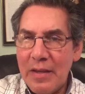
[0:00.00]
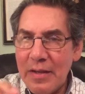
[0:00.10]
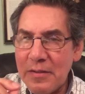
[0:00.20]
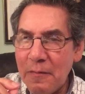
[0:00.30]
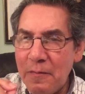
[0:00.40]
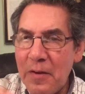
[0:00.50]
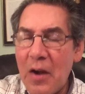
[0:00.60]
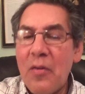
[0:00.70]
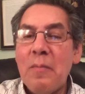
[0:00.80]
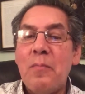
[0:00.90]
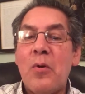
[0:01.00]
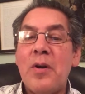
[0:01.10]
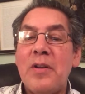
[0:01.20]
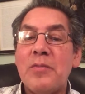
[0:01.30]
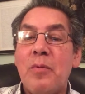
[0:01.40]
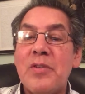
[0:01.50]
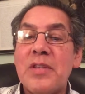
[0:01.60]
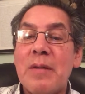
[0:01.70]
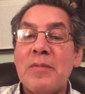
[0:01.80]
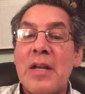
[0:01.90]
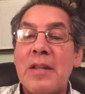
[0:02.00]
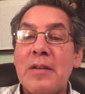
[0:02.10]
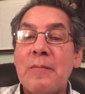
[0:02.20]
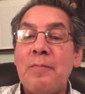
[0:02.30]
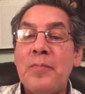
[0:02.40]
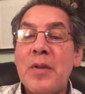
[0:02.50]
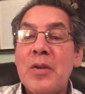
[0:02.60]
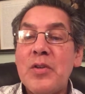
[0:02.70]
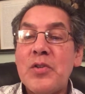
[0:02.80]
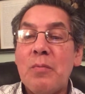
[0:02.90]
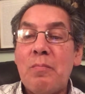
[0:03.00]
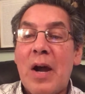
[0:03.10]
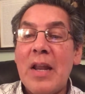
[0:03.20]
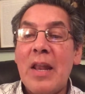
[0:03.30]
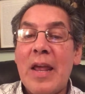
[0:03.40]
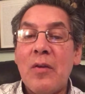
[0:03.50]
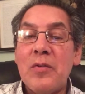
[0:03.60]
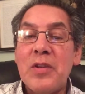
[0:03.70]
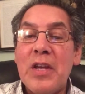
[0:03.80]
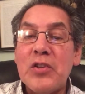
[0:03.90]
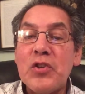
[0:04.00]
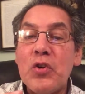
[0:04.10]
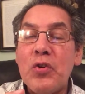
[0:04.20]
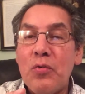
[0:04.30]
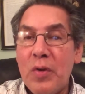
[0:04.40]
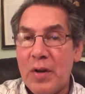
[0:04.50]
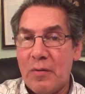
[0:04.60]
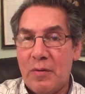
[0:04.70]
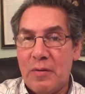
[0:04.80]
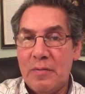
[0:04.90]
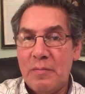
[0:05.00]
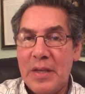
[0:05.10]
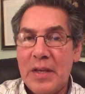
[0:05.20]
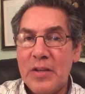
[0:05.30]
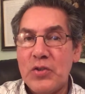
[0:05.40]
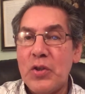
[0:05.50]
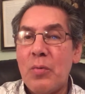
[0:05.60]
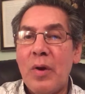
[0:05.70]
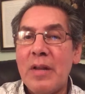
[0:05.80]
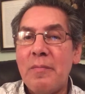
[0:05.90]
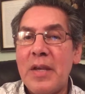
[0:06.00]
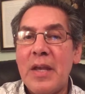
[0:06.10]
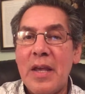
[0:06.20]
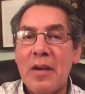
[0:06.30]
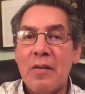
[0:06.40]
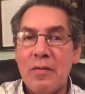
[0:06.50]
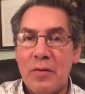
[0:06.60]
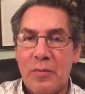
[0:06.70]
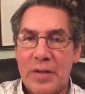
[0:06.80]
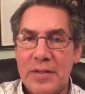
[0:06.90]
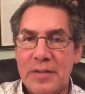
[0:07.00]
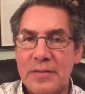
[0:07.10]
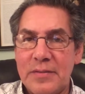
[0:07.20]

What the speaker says: It's very important, these points that I'm telling you. So body language is critical because you don't want to be incongruent.